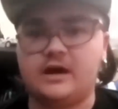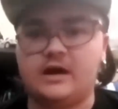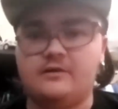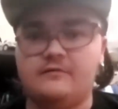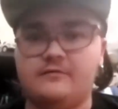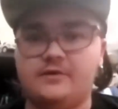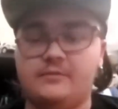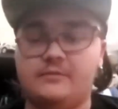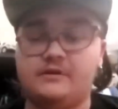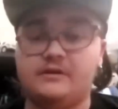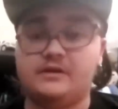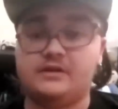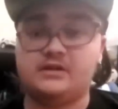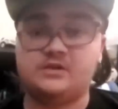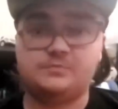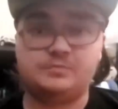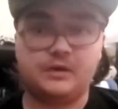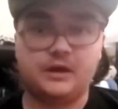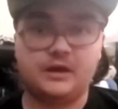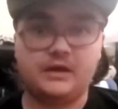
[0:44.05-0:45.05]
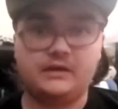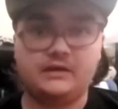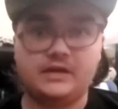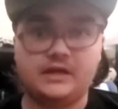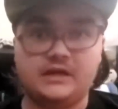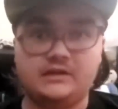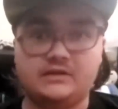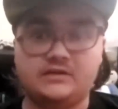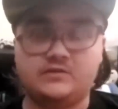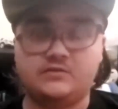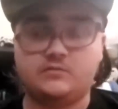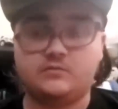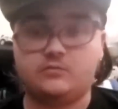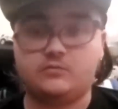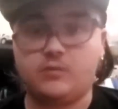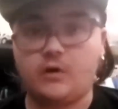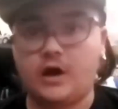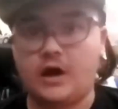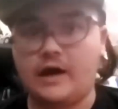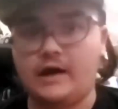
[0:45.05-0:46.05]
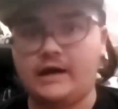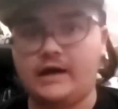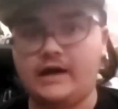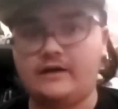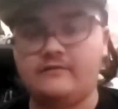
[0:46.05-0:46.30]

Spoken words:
I have already explained as to why